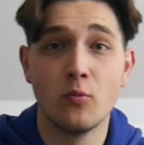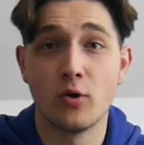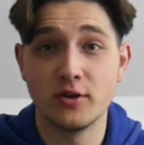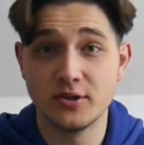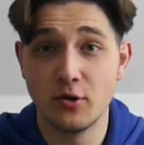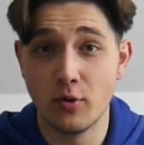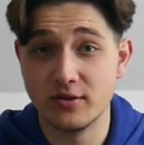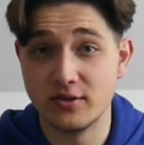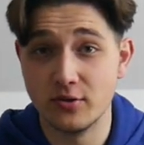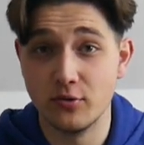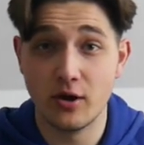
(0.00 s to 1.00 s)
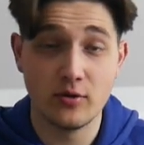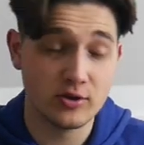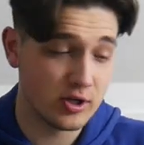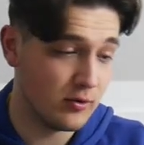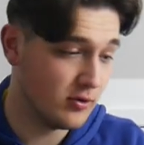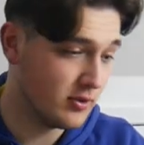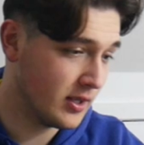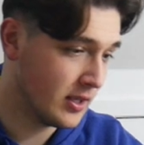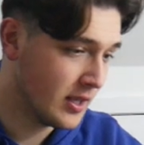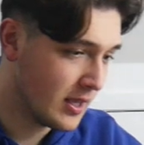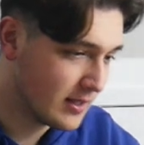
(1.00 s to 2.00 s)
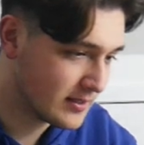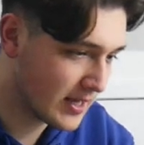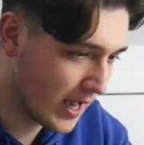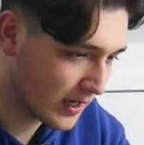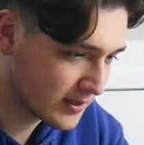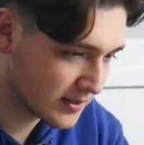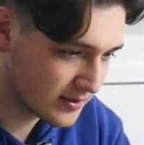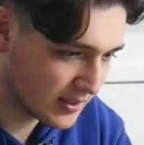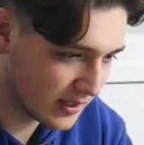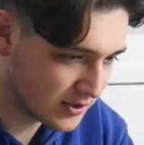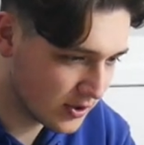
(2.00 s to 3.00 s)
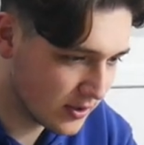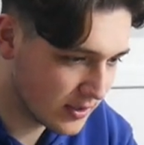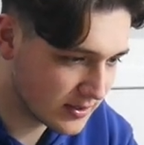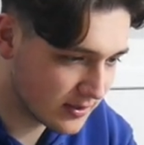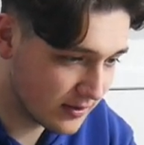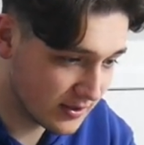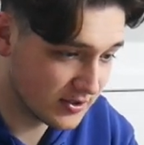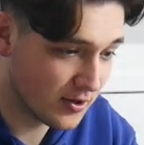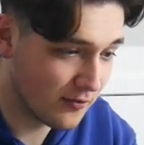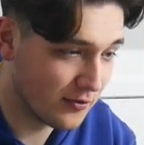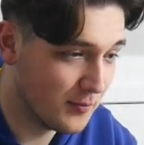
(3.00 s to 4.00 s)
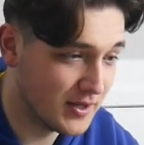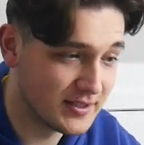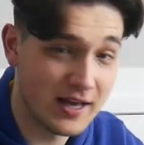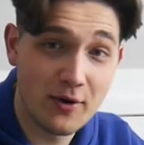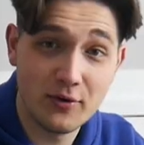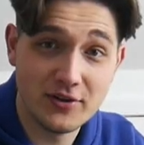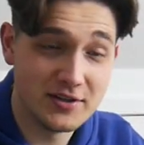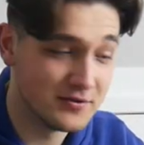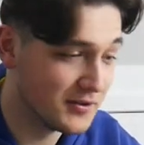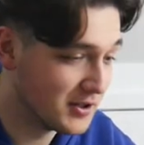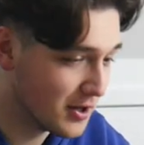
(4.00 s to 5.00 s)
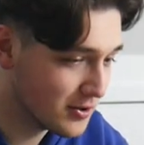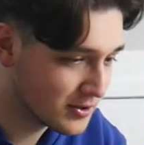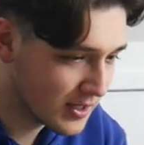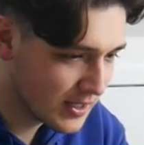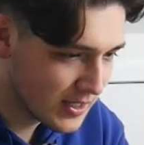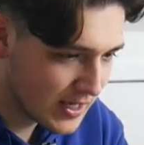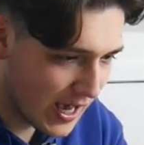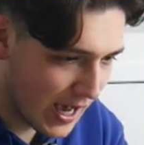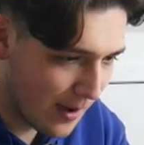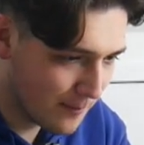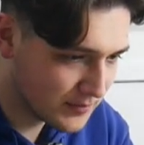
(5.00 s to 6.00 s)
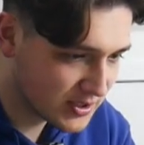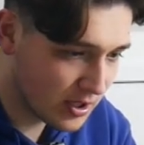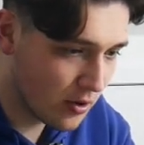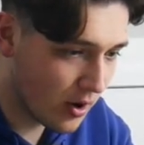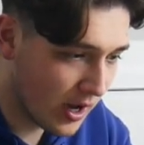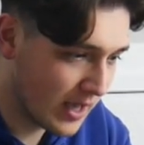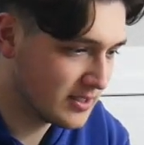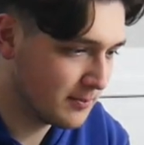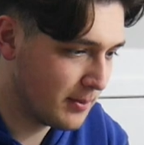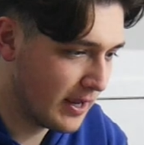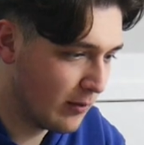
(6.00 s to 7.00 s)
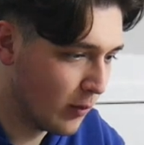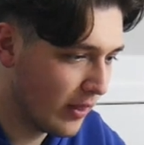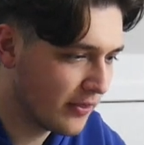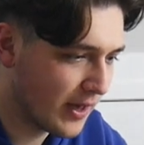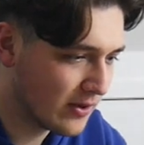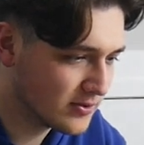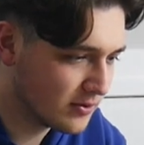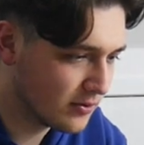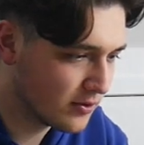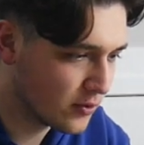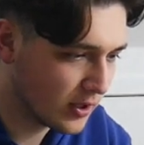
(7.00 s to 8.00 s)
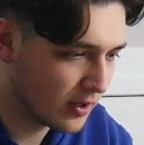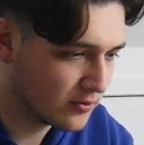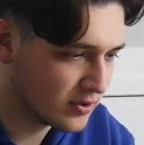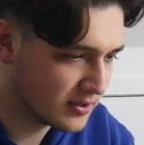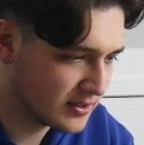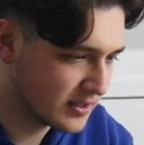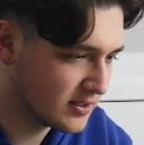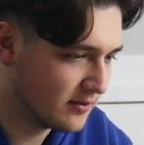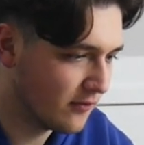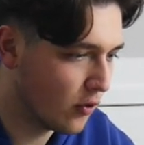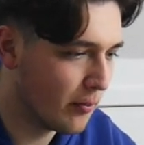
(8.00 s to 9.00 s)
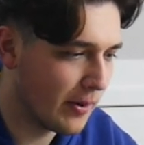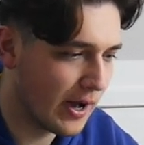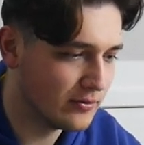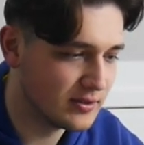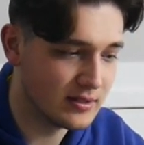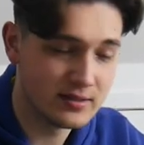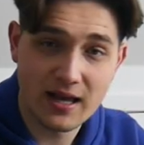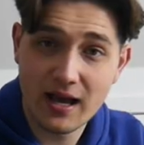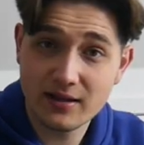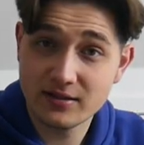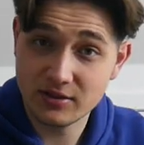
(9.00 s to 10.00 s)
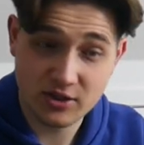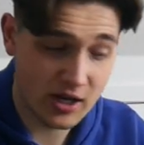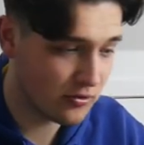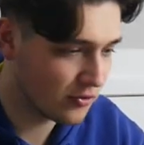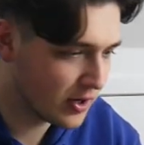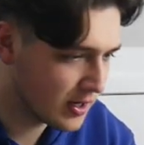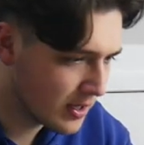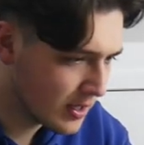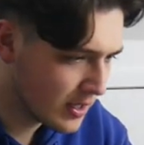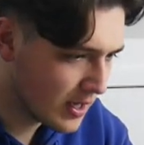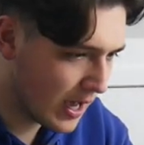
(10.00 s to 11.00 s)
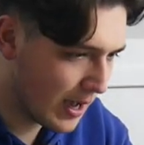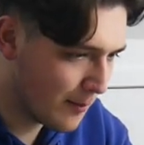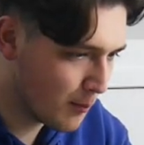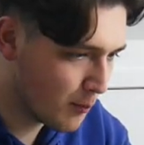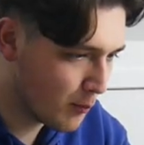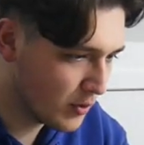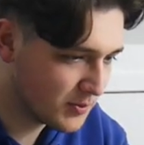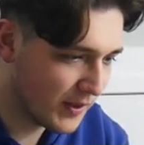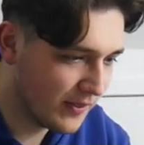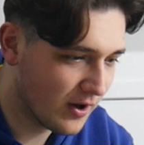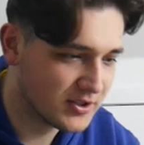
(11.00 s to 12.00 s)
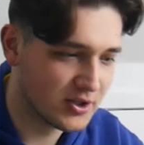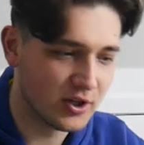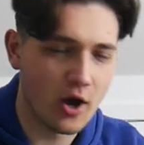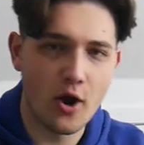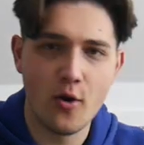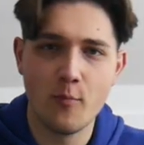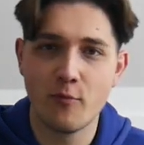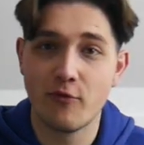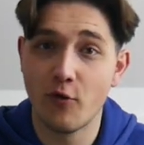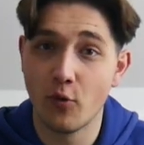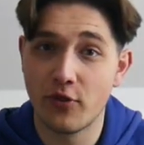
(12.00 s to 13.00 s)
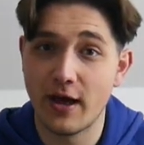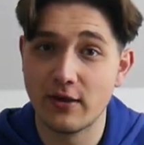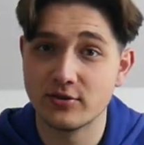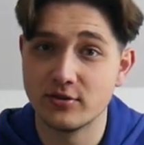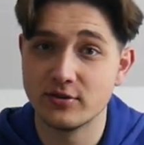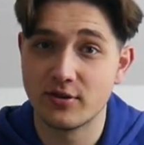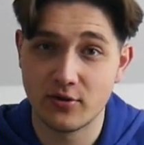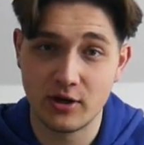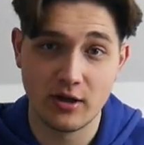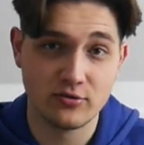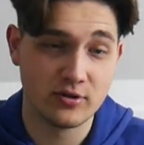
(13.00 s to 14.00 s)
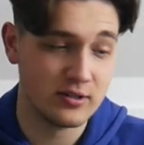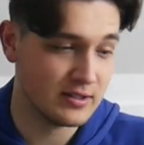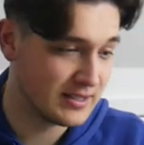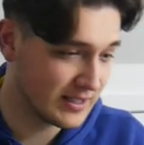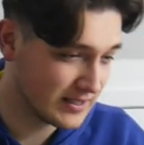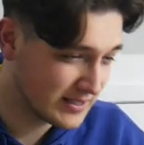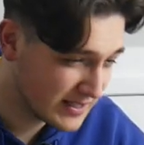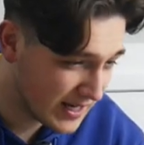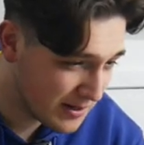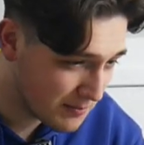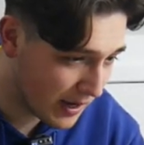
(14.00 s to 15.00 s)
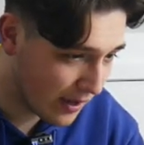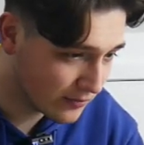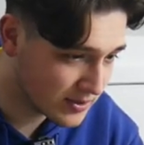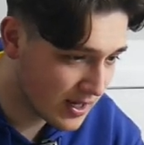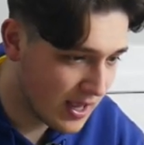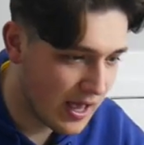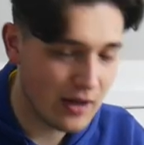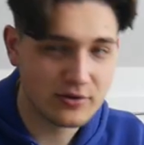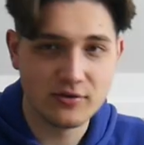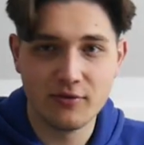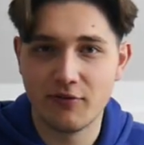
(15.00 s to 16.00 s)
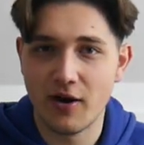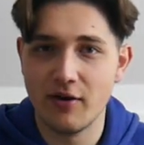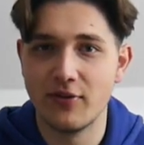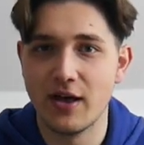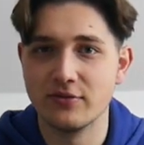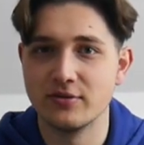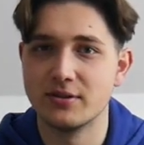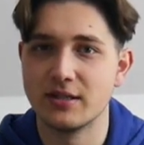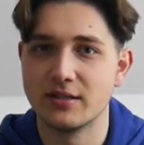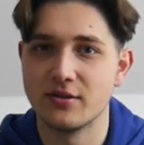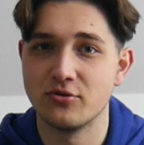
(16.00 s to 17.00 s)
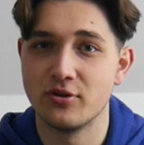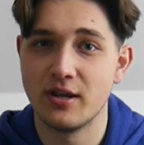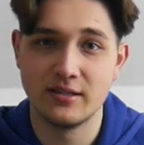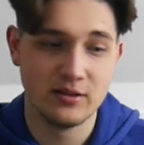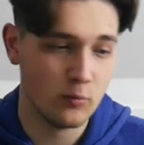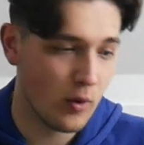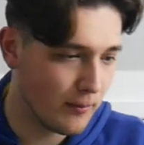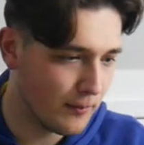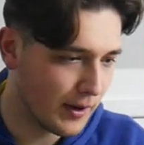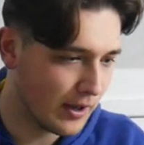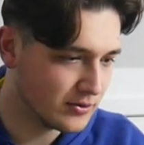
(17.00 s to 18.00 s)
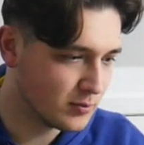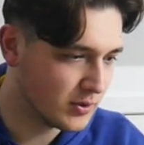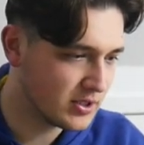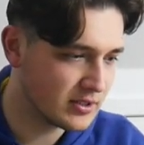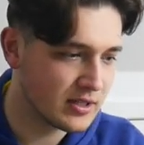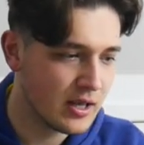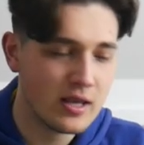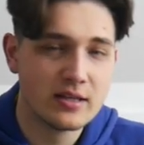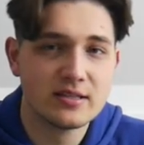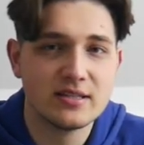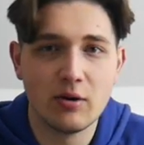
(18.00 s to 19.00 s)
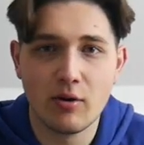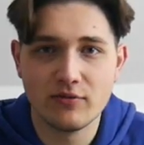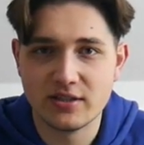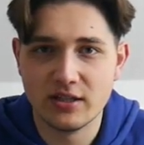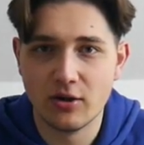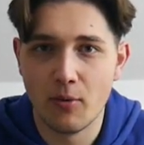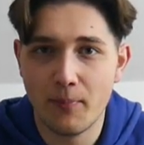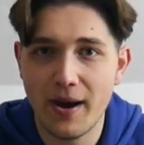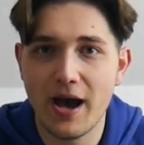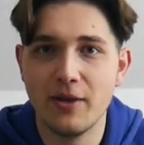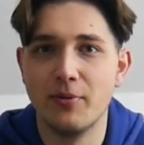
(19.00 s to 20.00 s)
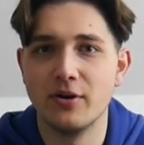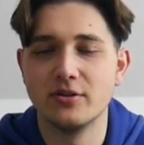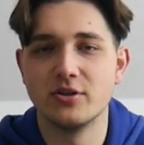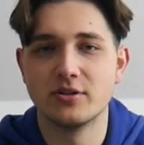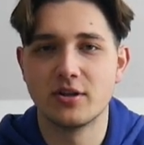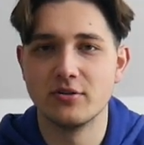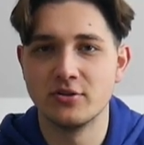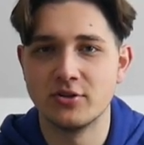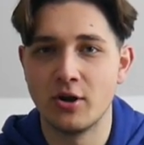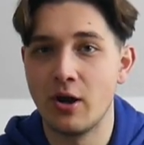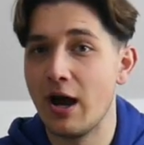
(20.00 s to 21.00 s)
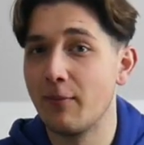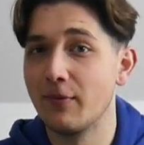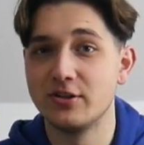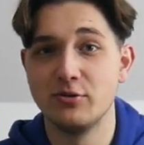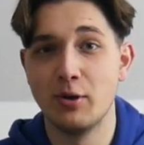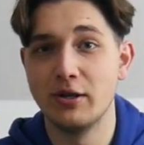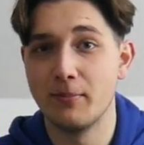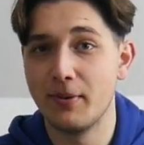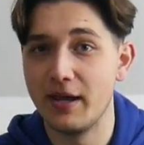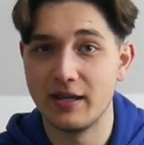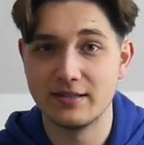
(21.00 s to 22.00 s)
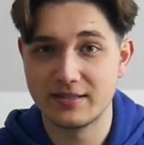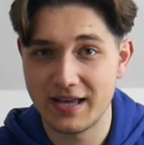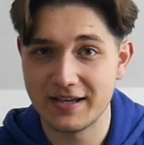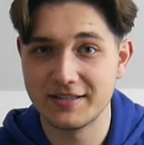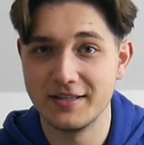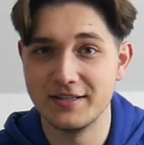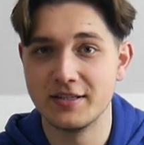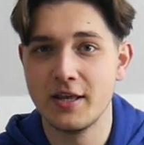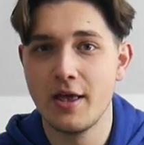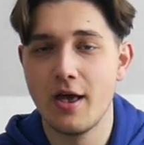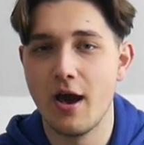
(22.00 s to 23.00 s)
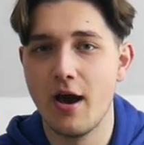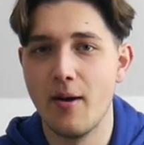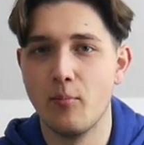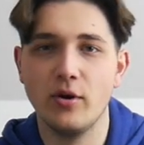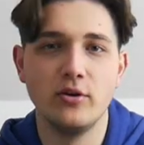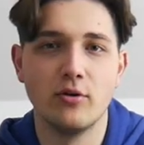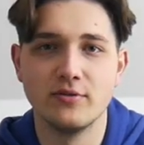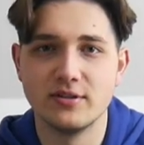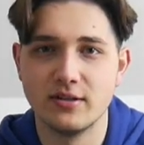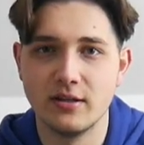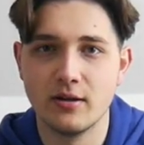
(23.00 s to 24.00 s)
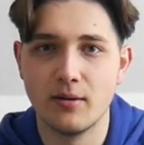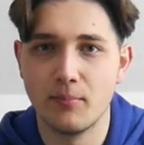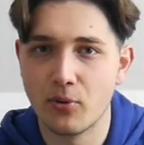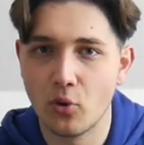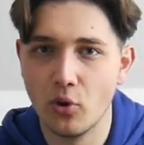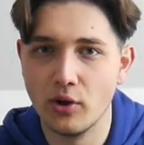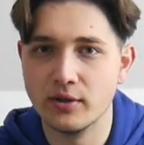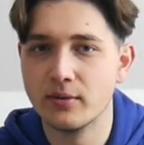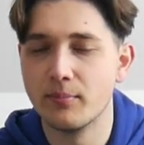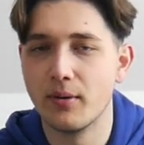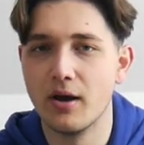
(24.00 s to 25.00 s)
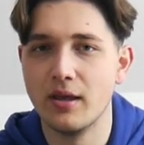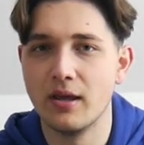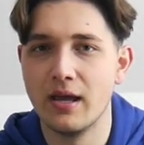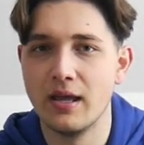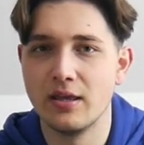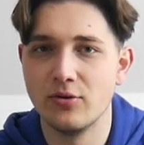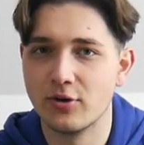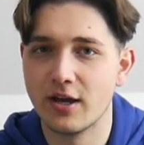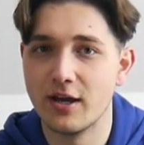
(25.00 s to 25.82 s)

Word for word: What I do want to do though is show you the tax section, as this is often missed out in these videos. Um, so I had to pay £1,364 in tax in January, um, which meant that I took home £4,316 out of the £5,681, which is Still, obviously, not bad, but it just goes to show how much you end up paying in taxes um, when you're obviously employed by a UK